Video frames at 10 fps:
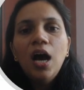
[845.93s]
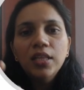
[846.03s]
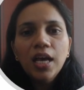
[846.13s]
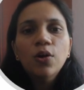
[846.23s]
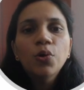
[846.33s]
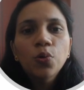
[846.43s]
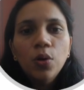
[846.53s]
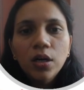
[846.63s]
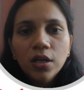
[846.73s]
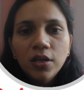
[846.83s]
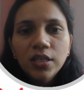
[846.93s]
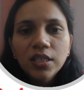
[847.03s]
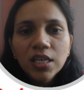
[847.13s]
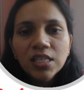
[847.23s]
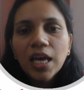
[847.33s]
they are going to occur
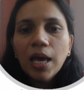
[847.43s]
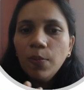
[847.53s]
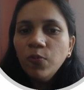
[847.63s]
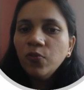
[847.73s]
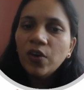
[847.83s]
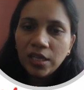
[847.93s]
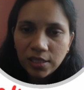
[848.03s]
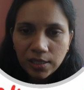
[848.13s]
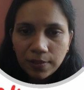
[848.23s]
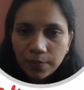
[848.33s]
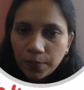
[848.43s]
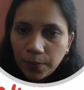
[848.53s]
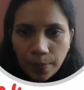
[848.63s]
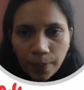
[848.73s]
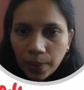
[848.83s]
in this M phase.
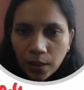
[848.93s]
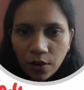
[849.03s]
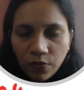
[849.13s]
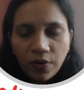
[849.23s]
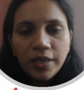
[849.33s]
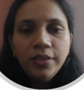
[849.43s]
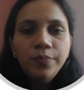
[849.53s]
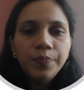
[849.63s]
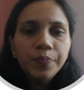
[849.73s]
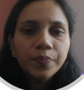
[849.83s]
Fine.